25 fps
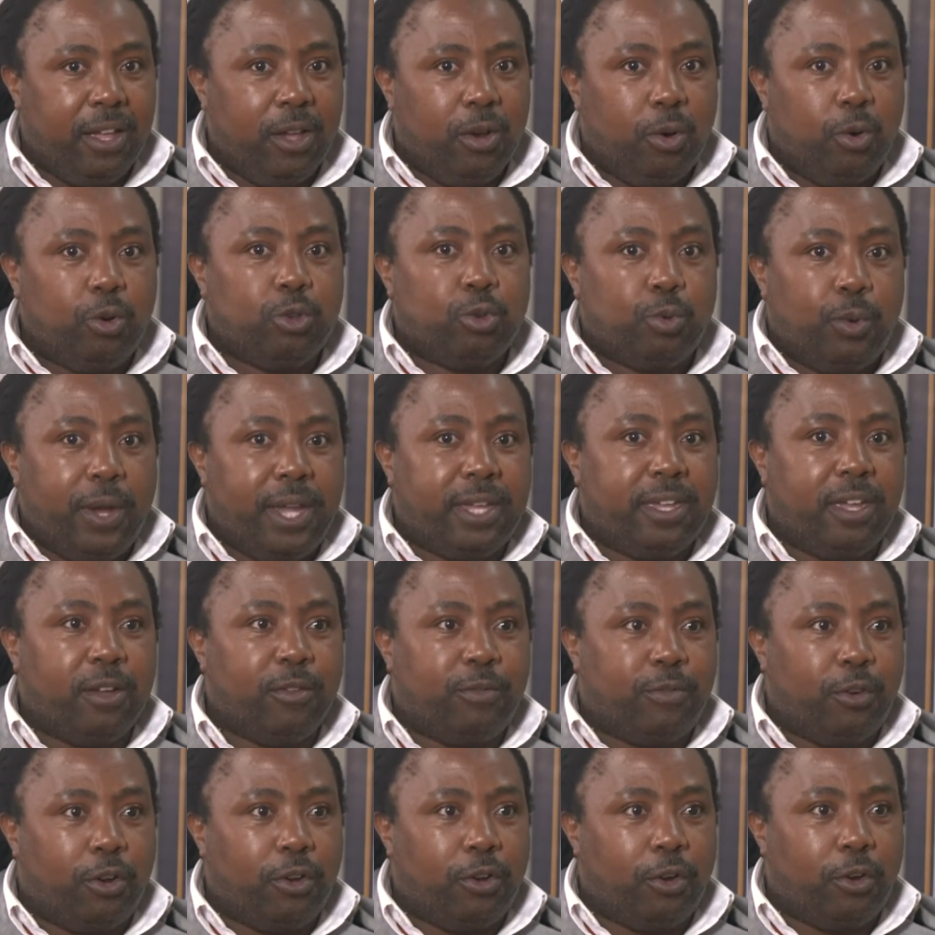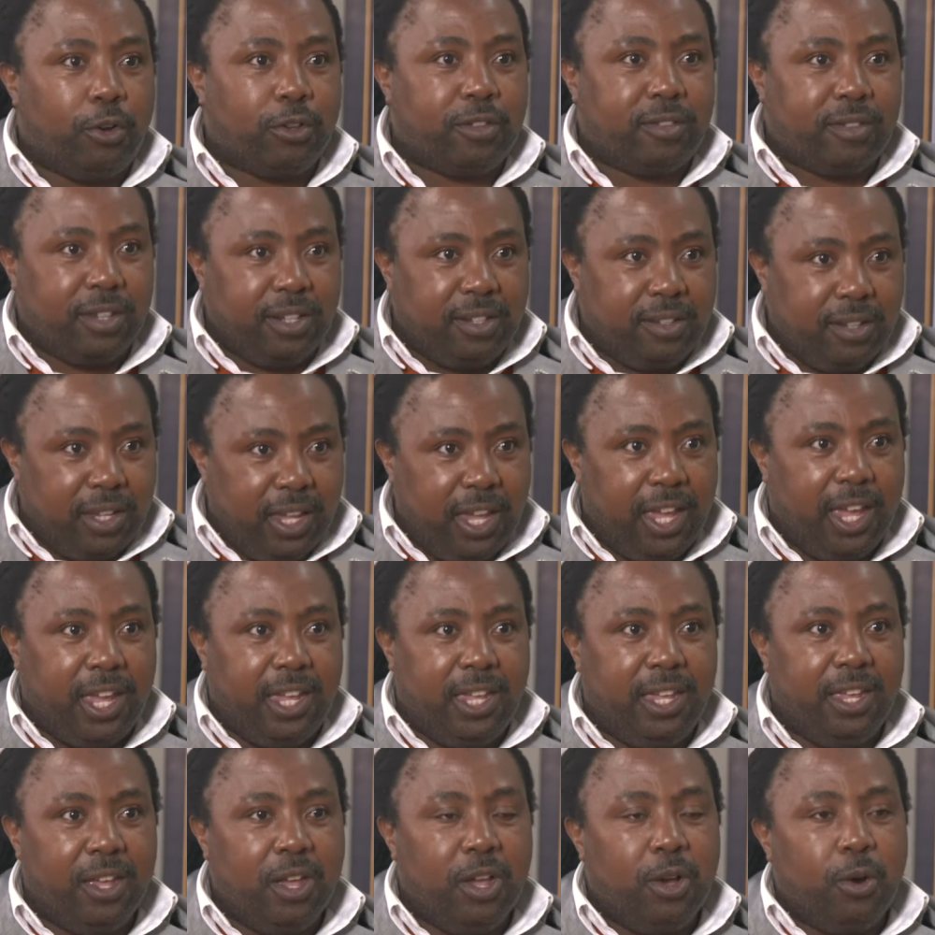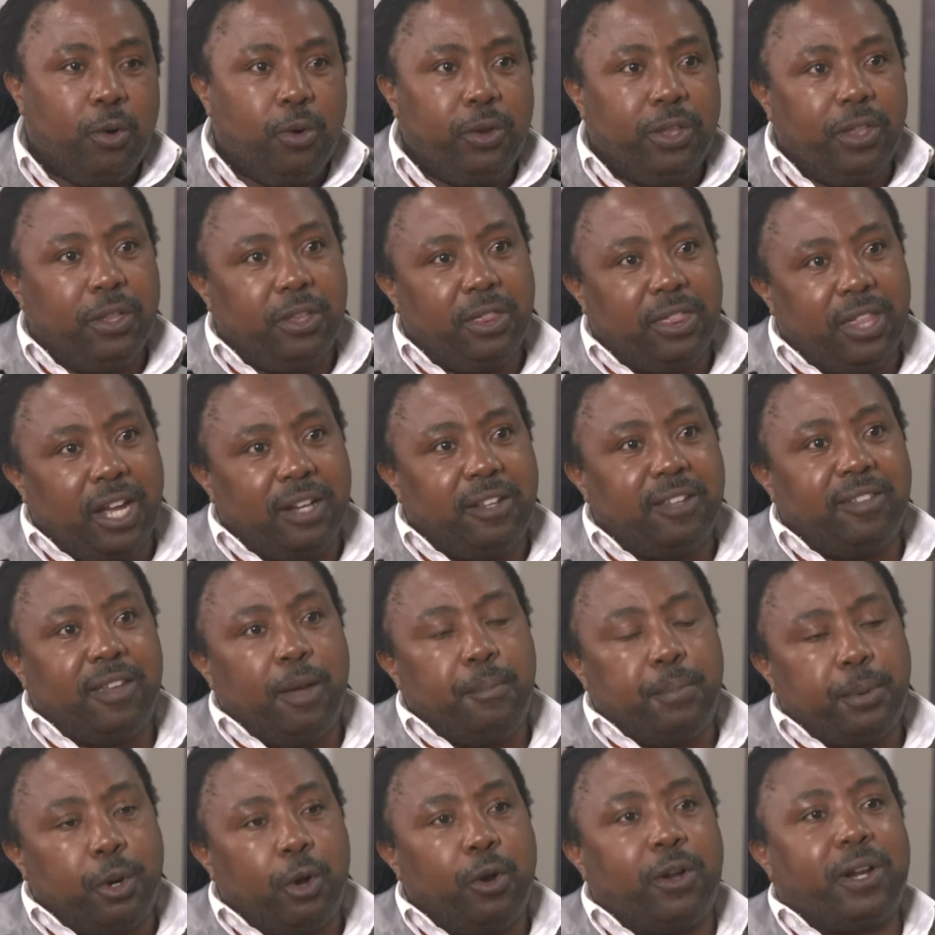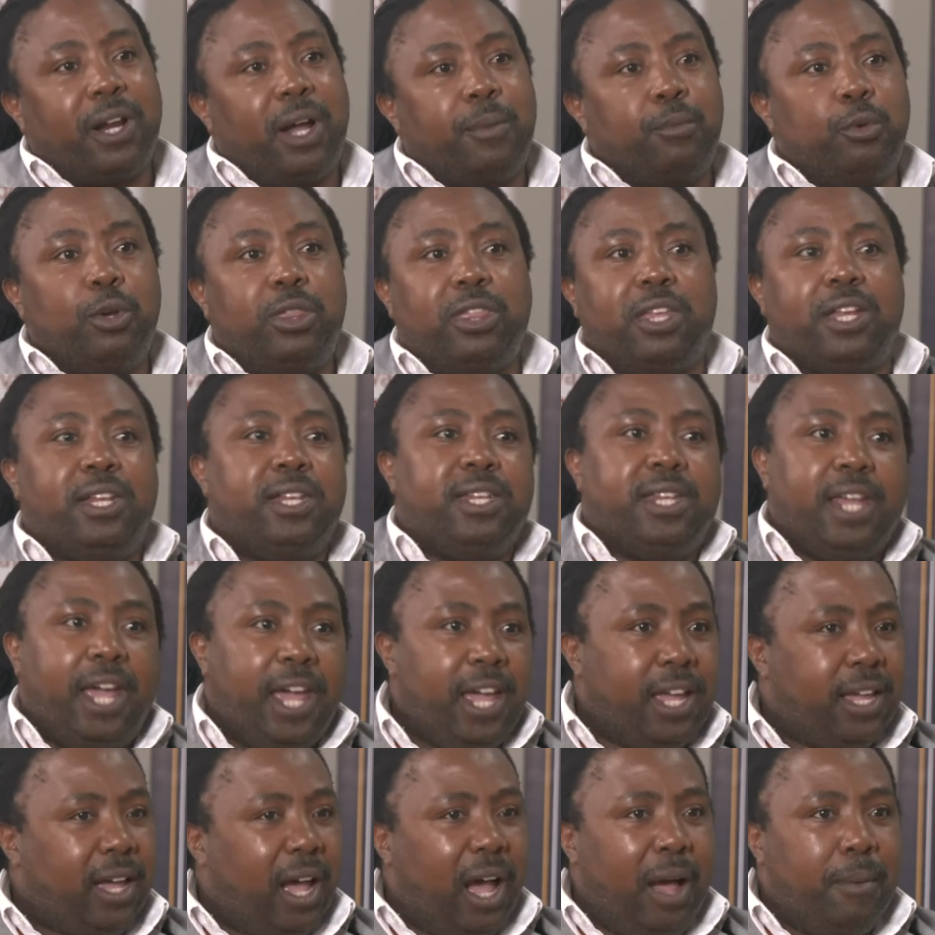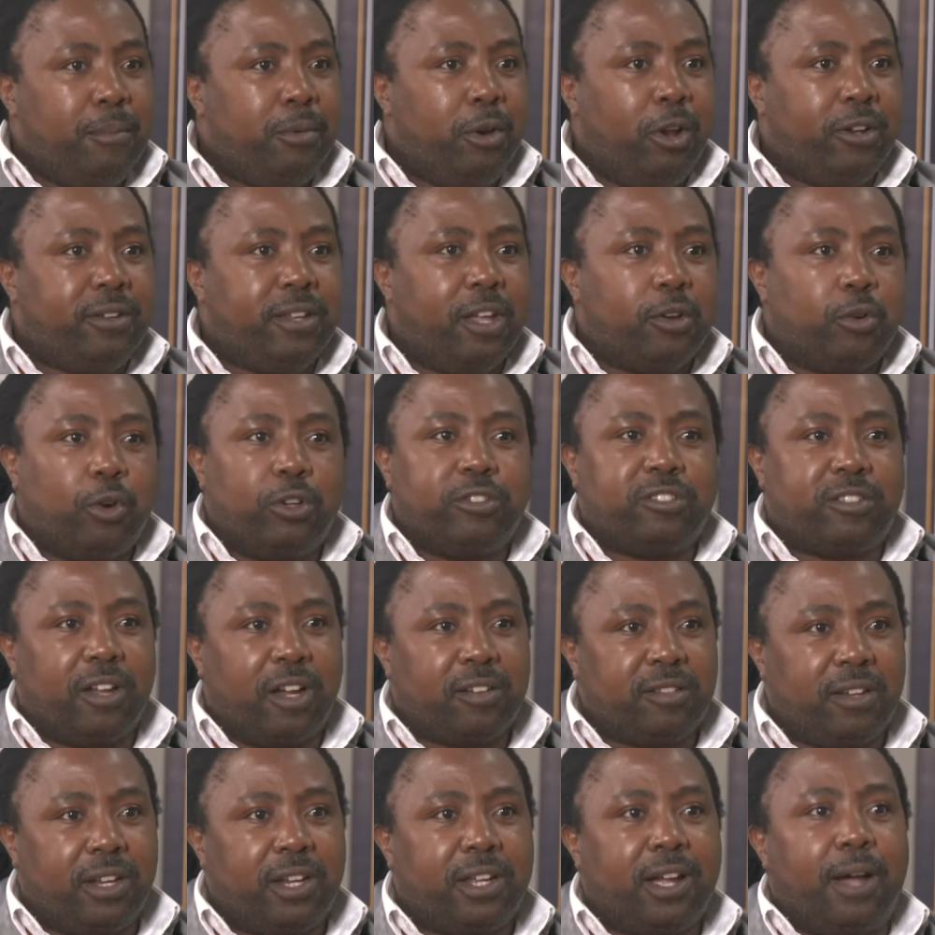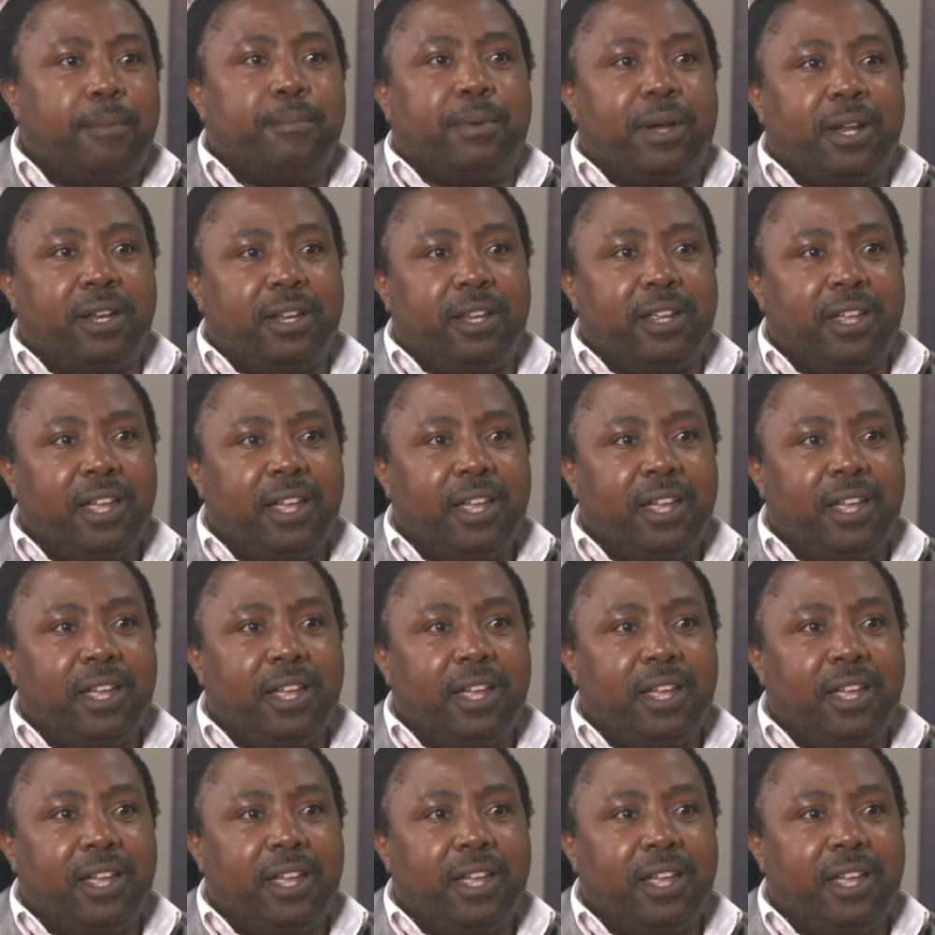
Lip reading: who's working for your CDA, that is a program within DAG, I'm not a construction company.